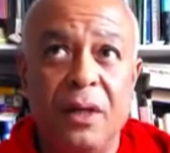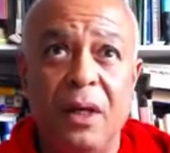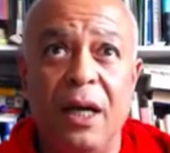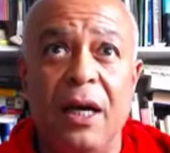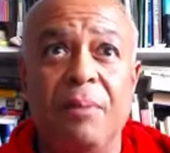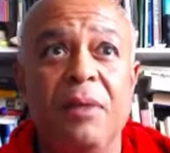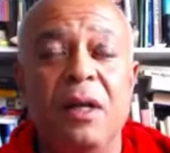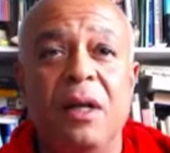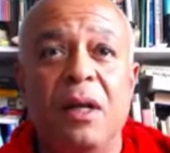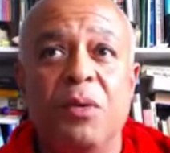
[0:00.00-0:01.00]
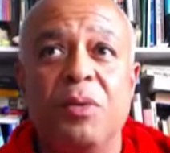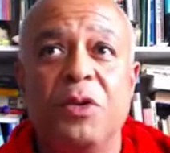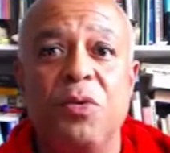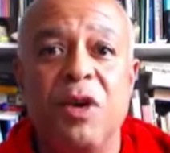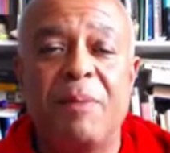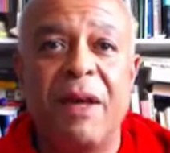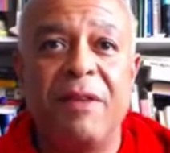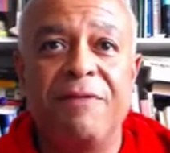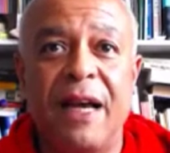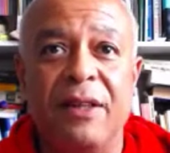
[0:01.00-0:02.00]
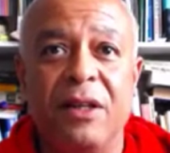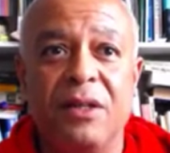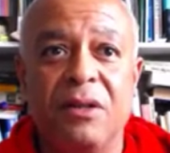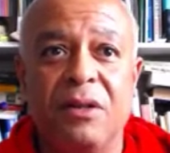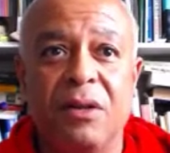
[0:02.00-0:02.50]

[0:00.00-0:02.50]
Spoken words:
we were talking about the fact that